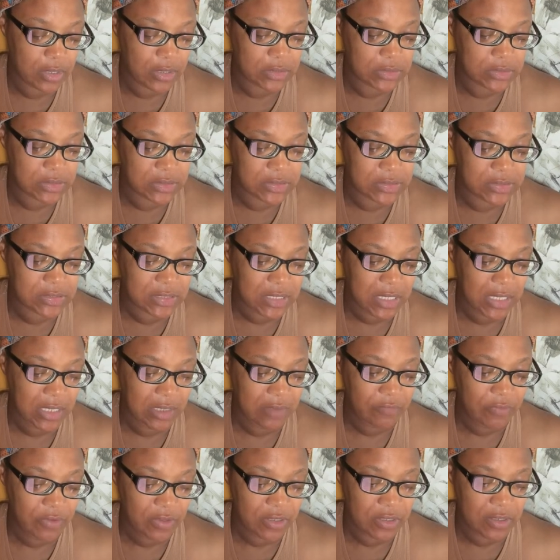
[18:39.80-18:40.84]
to save
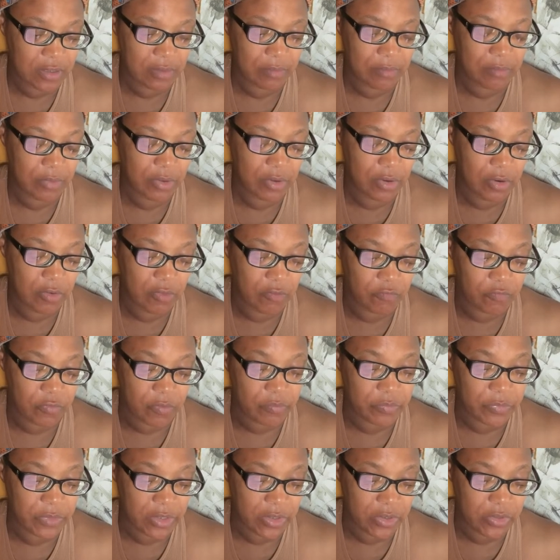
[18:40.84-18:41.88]
him from
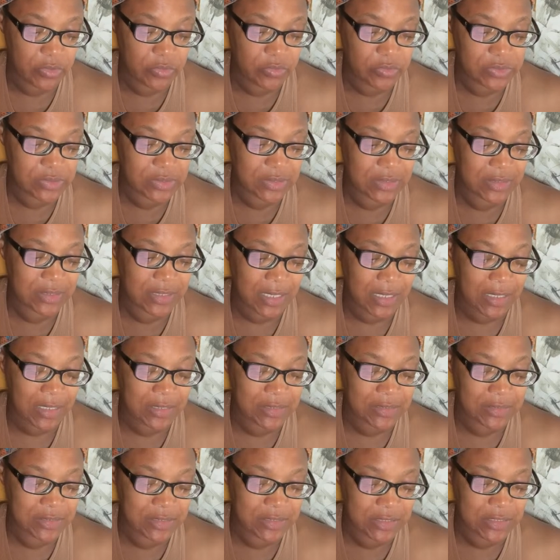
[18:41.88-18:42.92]
those that
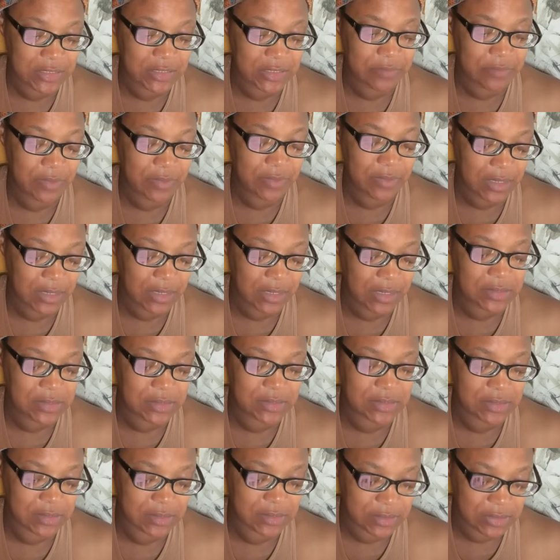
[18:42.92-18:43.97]
condemn
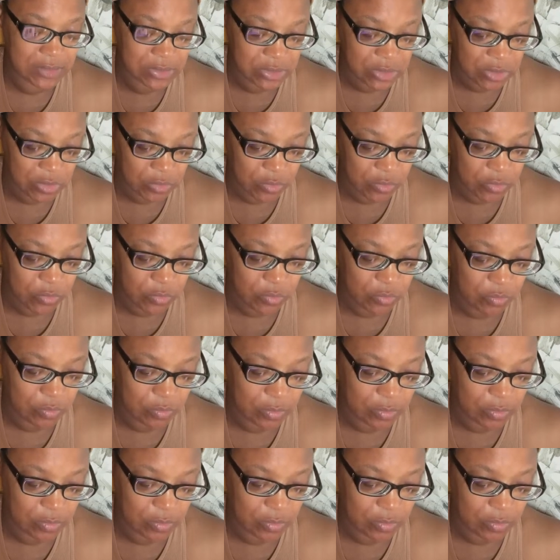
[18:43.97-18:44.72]
his soul.